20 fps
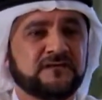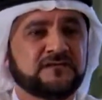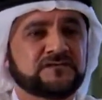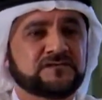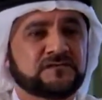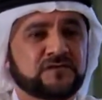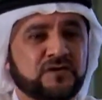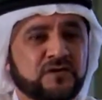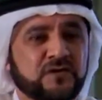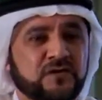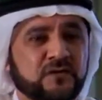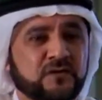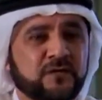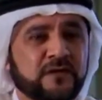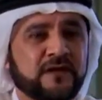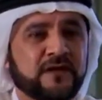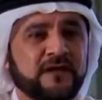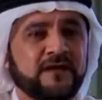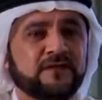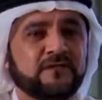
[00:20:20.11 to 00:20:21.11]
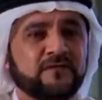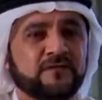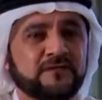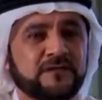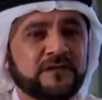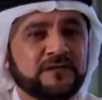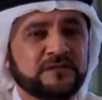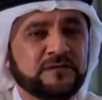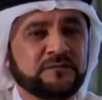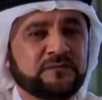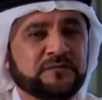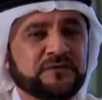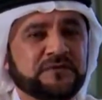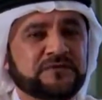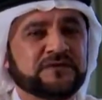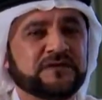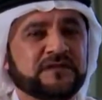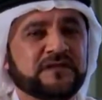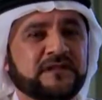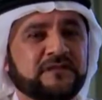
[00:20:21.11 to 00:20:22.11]
strong way, with the
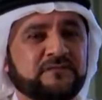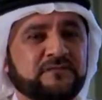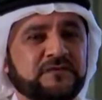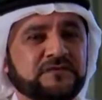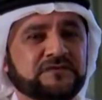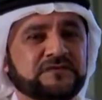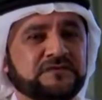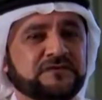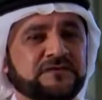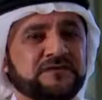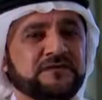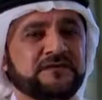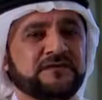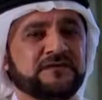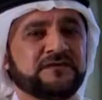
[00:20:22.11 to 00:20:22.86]
temperature and the pressure,